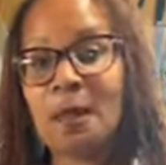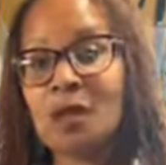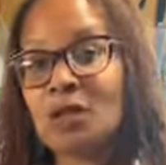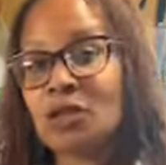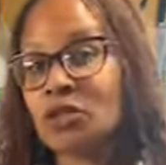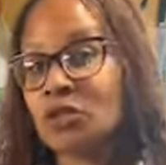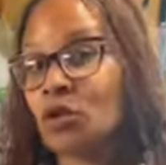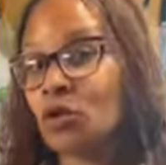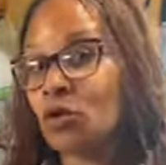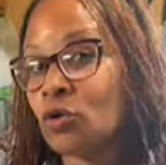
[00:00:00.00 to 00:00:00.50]

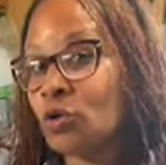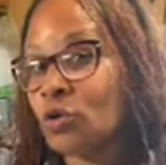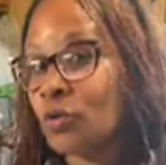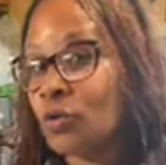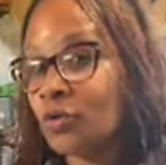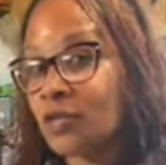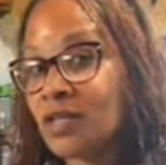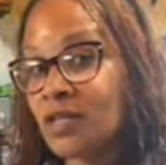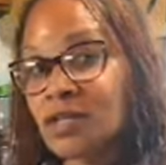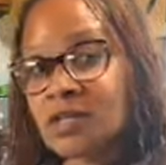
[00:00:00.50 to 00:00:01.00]
So
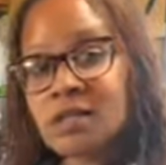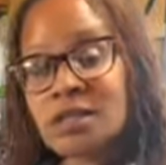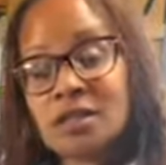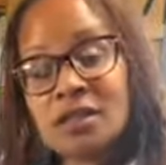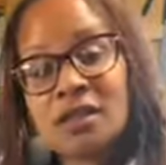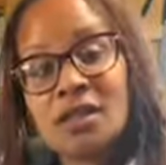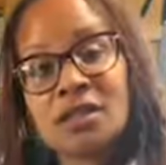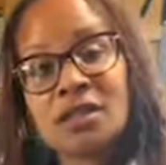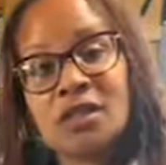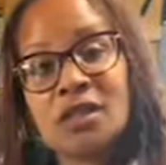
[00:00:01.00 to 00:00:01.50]
this
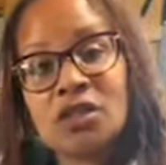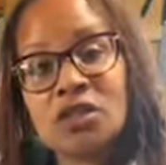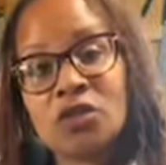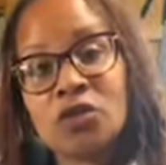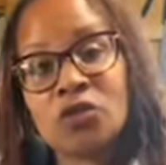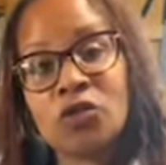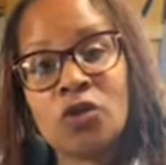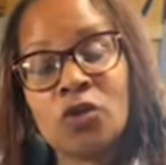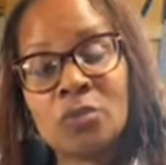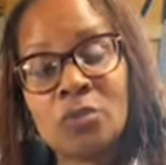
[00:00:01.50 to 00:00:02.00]
dish is
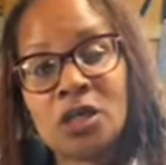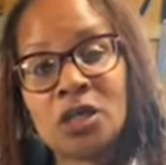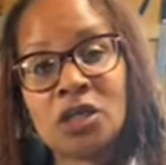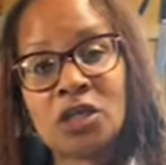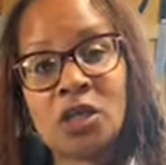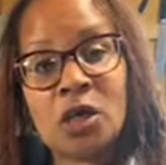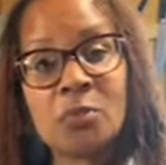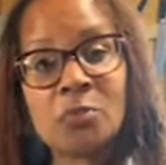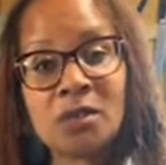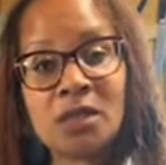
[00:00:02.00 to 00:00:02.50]
going to be
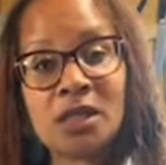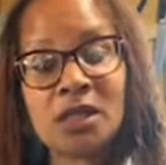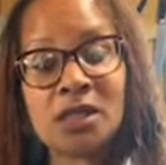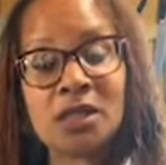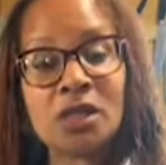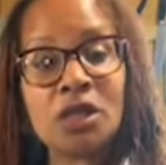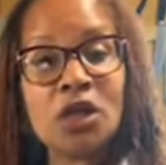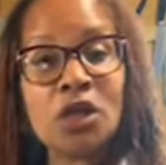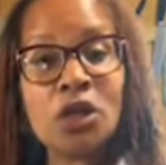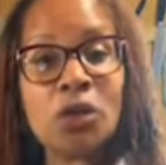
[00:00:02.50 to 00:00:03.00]
accompanied
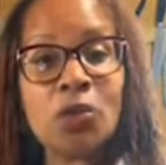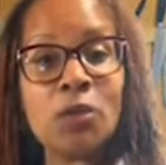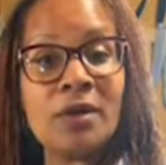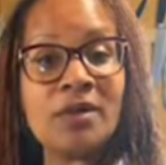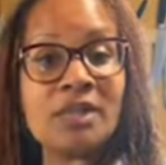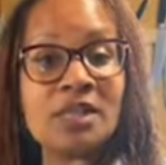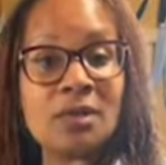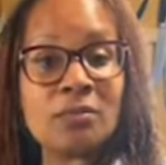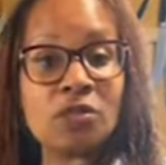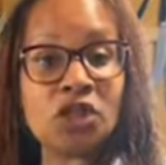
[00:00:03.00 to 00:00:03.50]
with
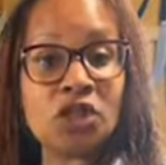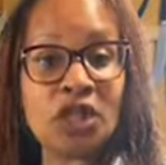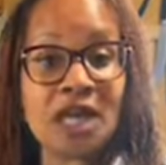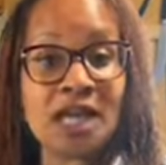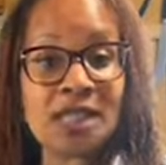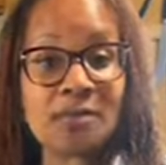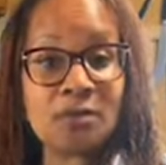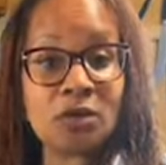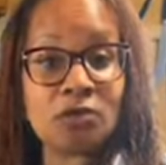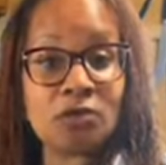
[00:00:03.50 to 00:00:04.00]
some
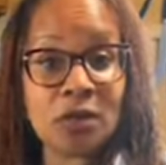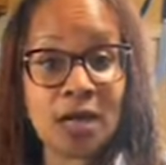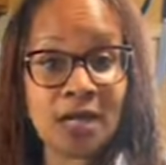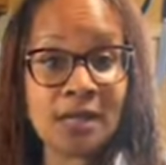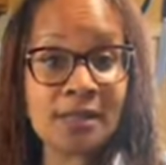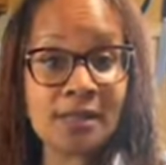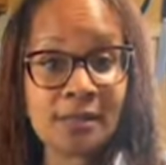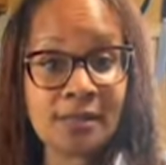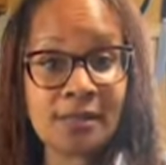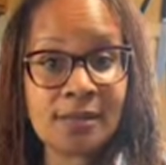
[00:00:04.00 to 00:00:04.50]
jasmine
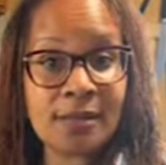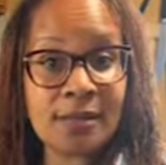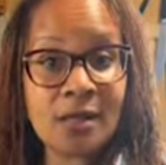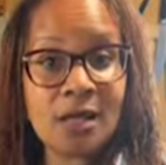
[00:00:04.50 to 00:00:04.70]
rice,